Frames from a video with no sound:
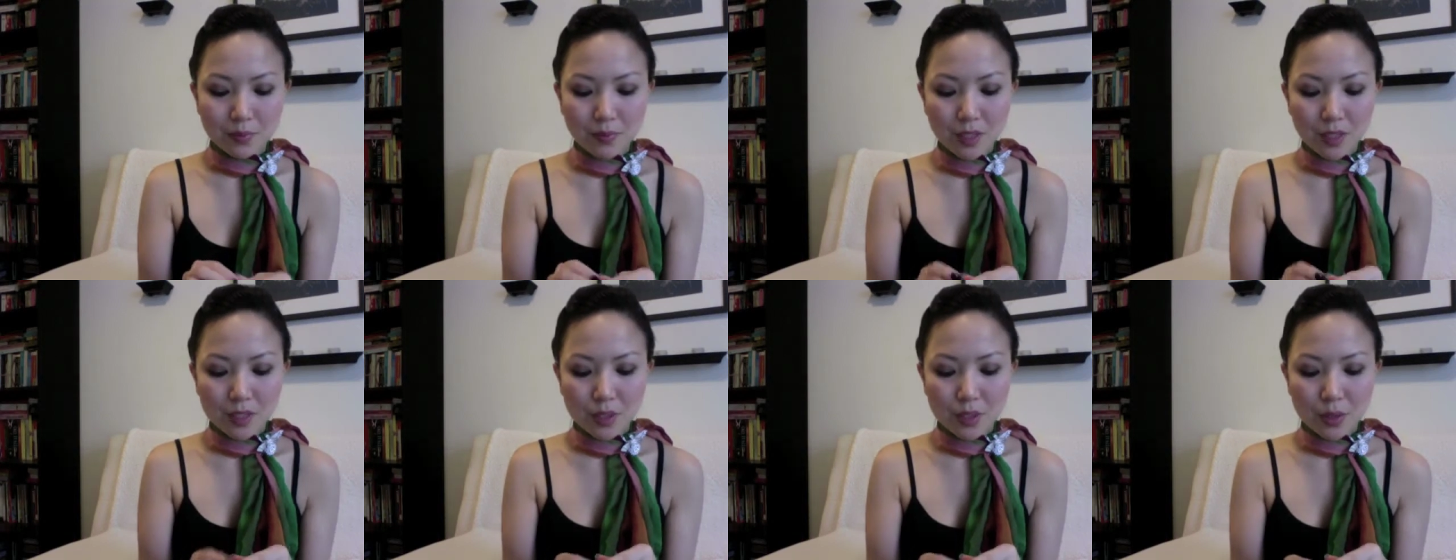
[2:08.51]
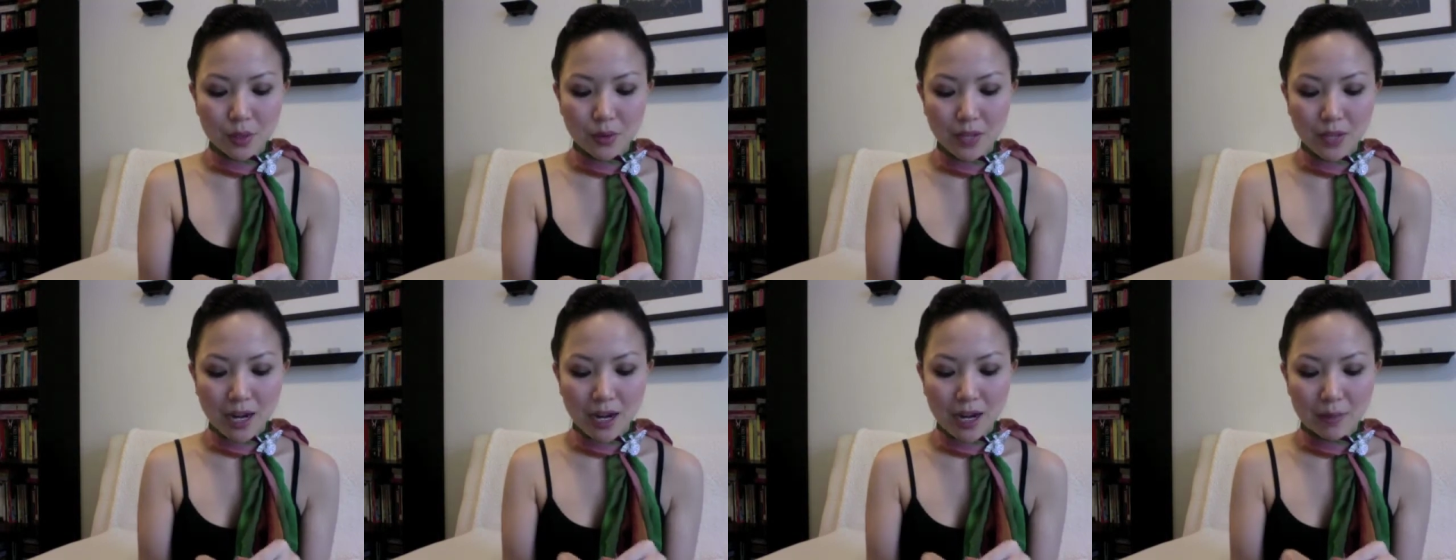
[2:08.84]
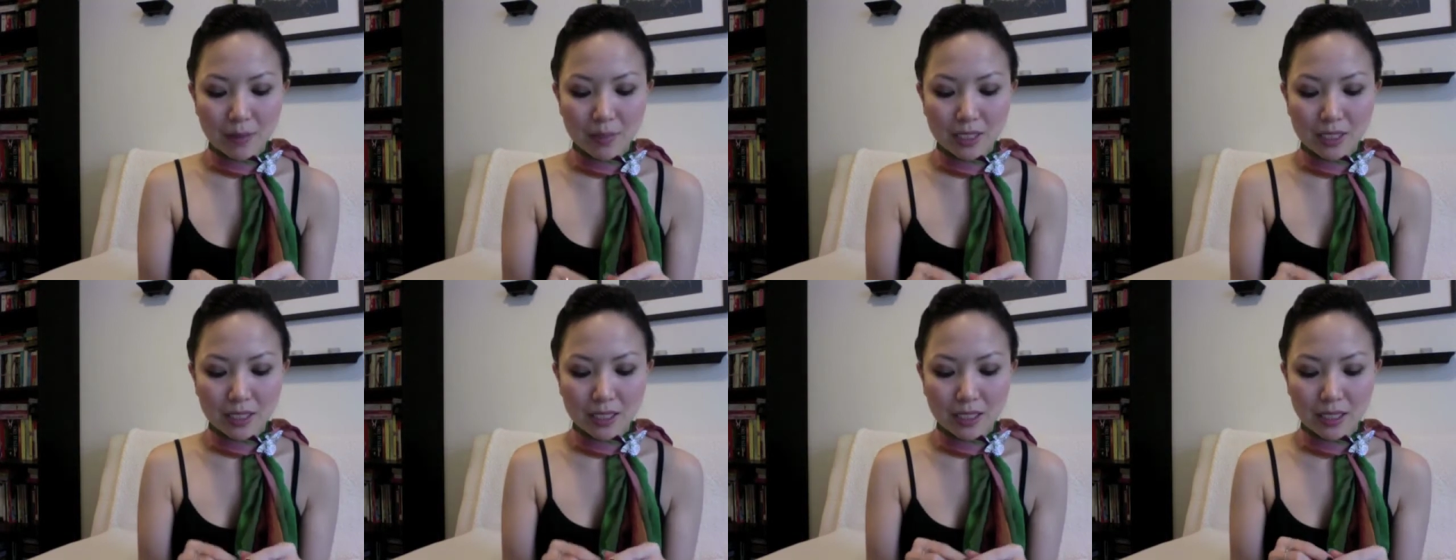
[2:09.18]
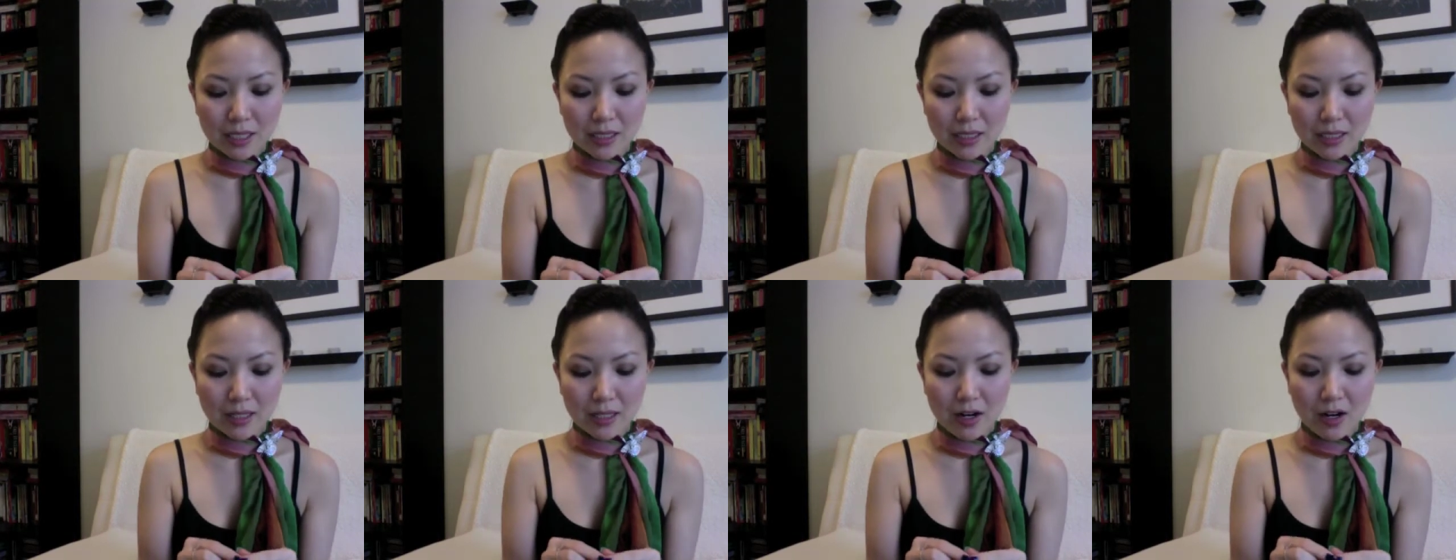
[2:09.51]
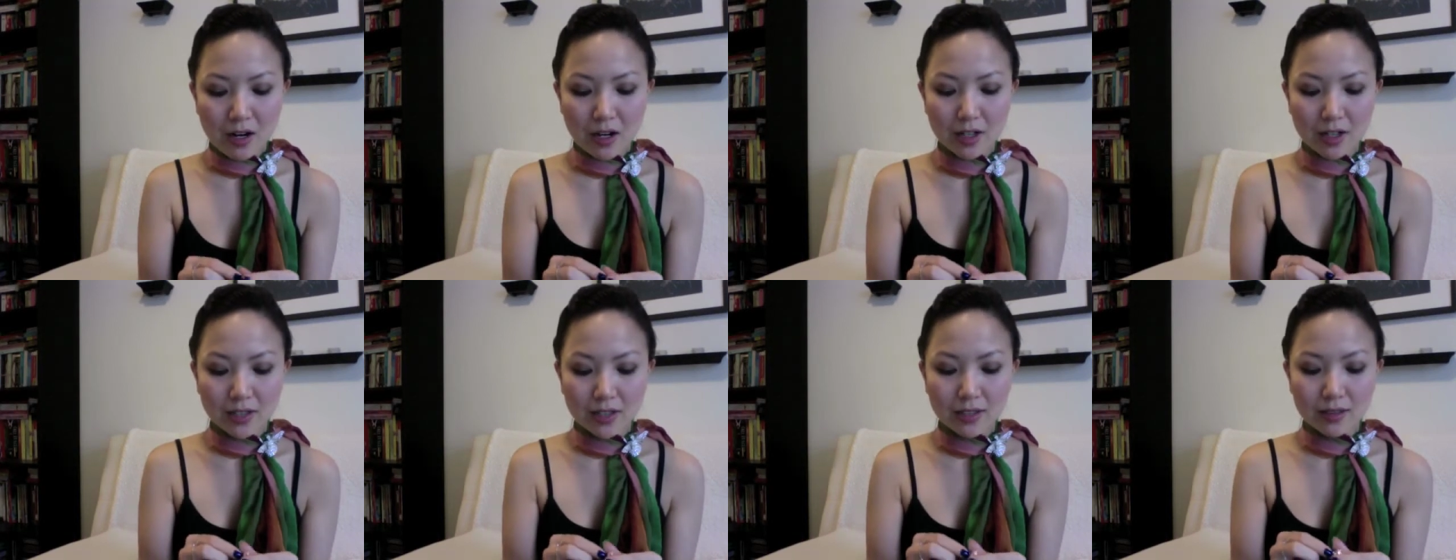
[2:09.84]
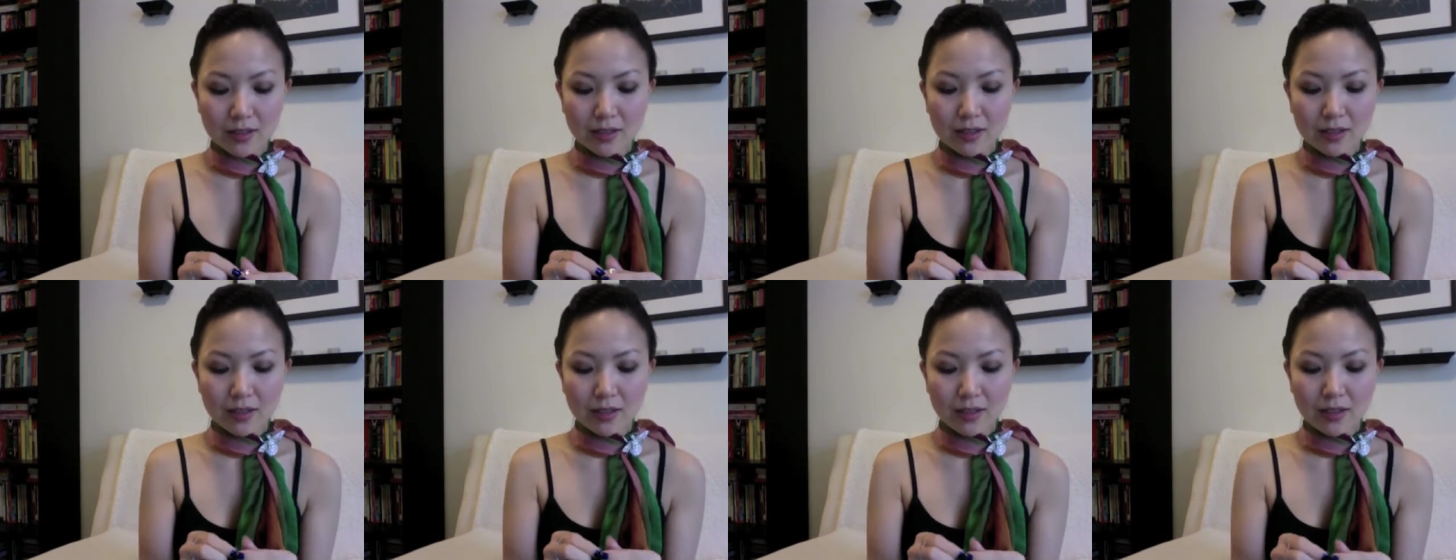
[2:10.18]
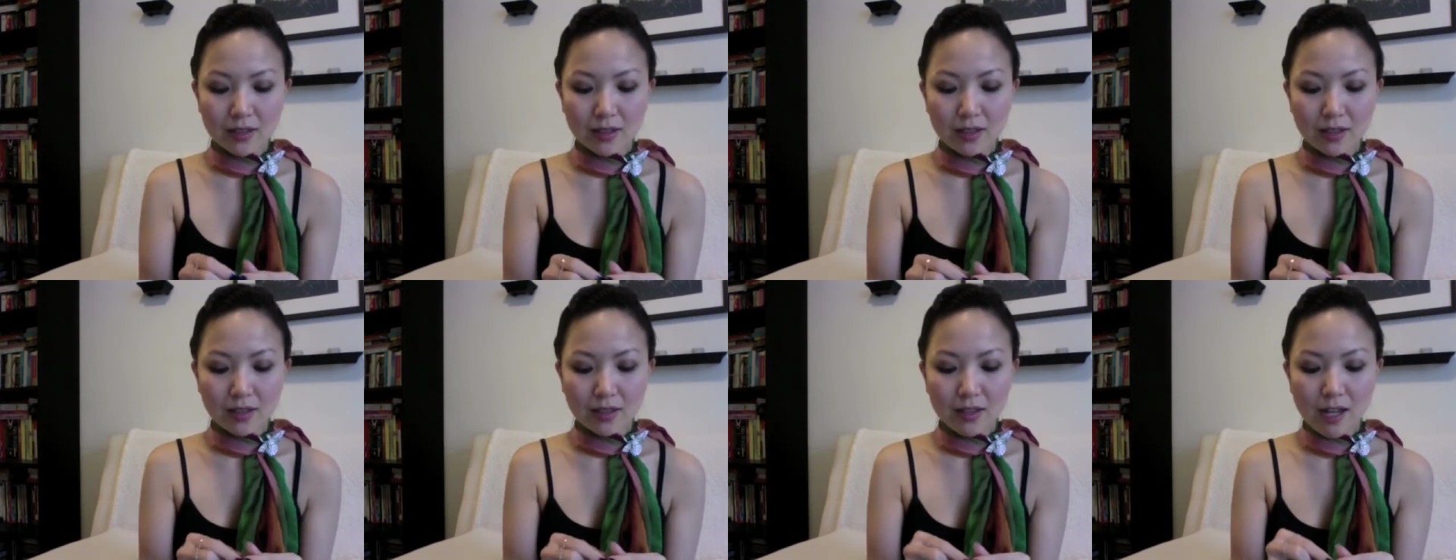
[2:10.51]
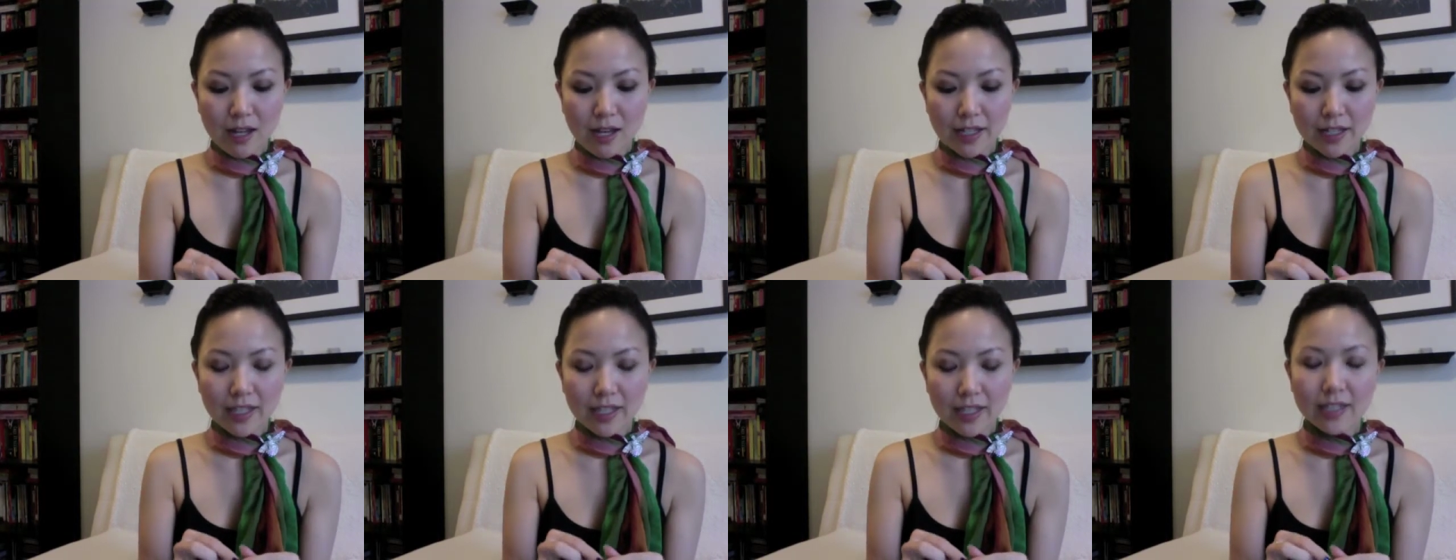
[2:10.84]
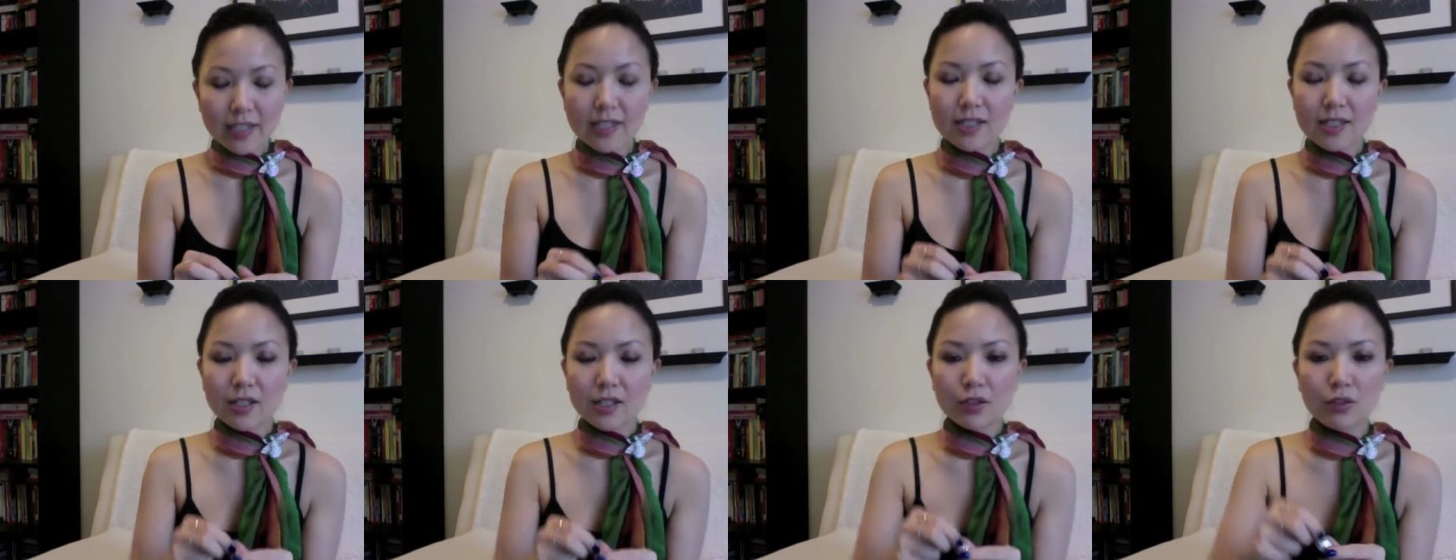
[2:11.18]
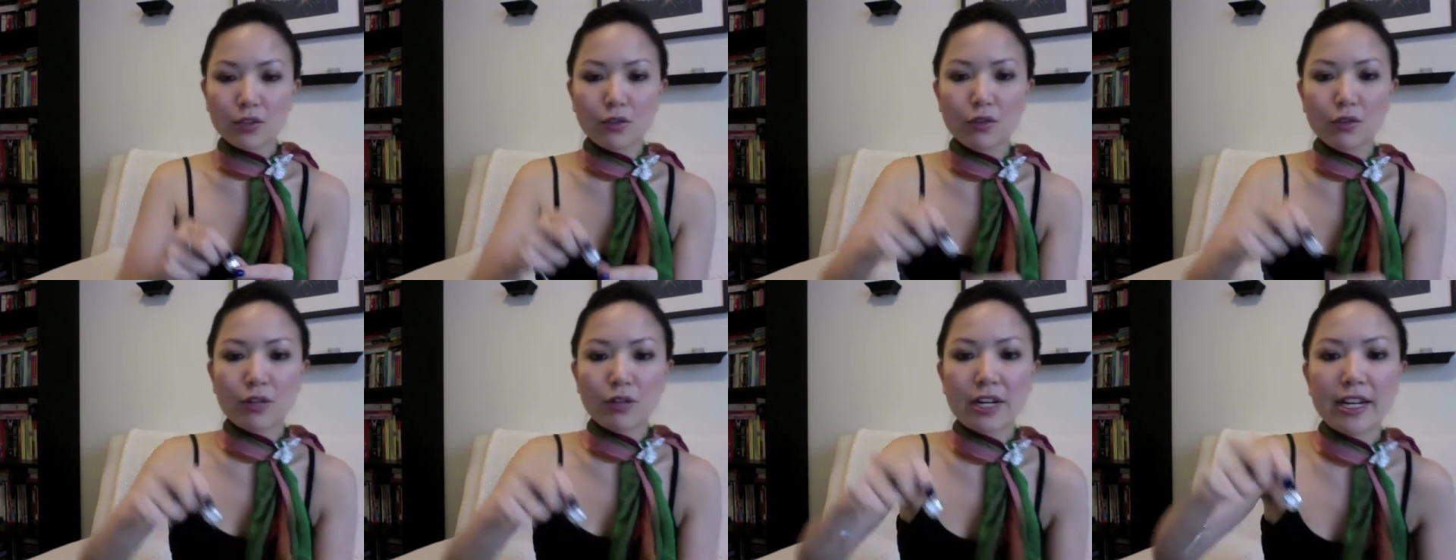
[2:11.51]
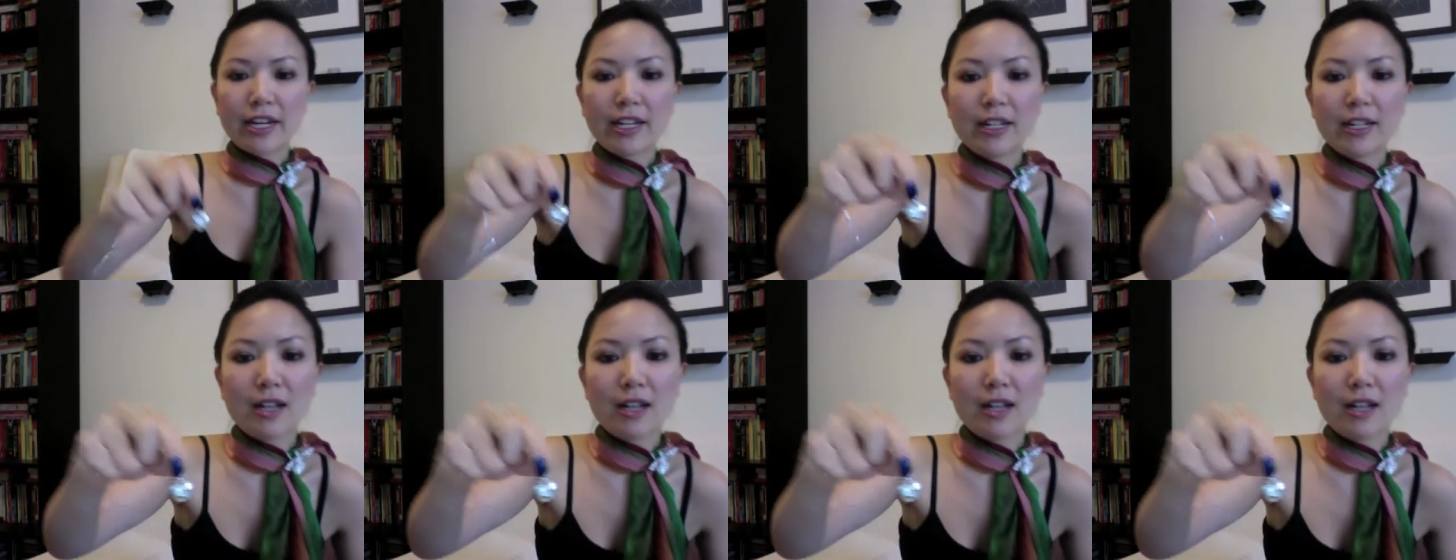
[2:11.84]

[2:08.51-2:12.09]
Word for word: So the Amadine heart locket is a great